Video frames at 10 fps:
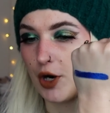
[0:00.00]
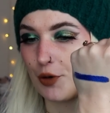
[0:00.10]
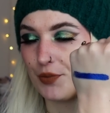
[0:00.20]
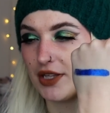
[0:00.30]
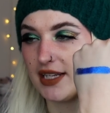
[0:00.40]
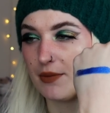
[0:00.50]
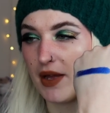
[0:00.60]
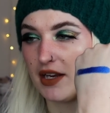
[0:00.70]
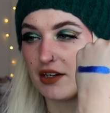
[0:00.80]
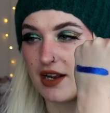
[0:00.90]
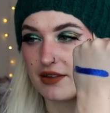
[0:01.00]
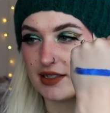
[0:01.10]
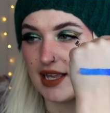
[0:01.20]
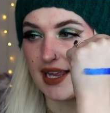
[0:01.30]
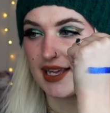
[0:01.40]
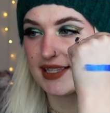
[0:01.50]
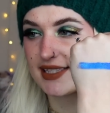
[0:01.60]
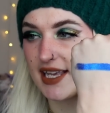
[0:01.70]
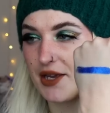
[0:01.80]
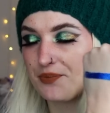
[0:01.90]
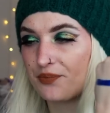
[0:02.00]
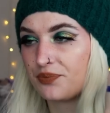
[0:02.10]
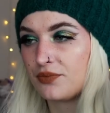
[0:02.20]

purpley depending on how the light hits it.